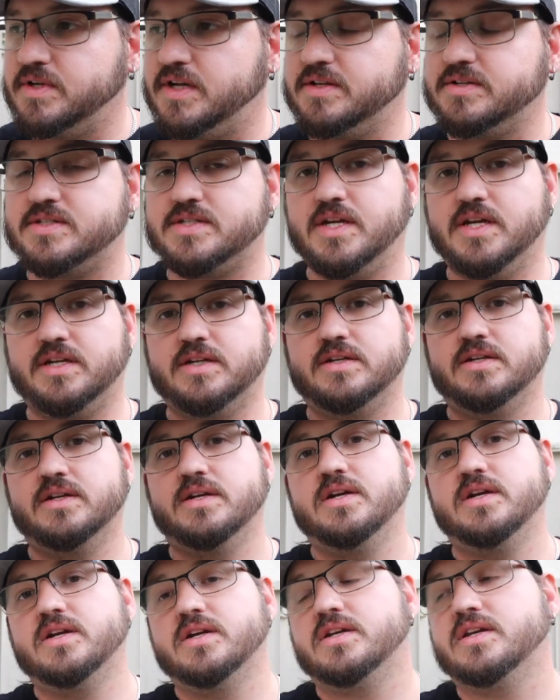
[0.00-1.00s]
I'd say
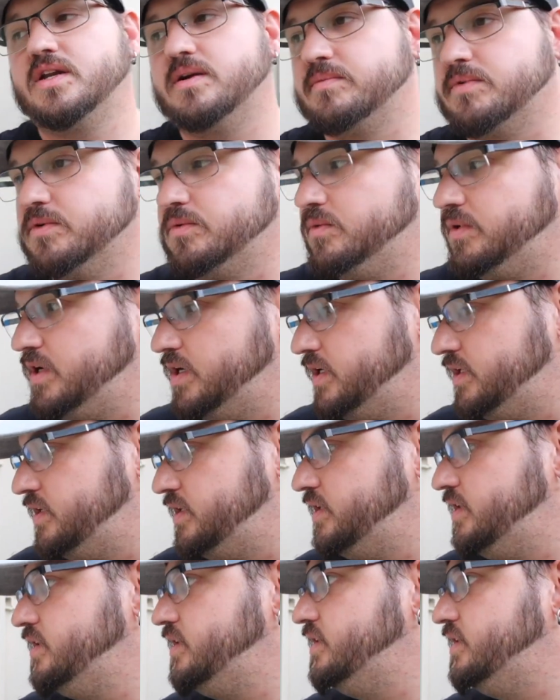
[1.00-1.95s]
number one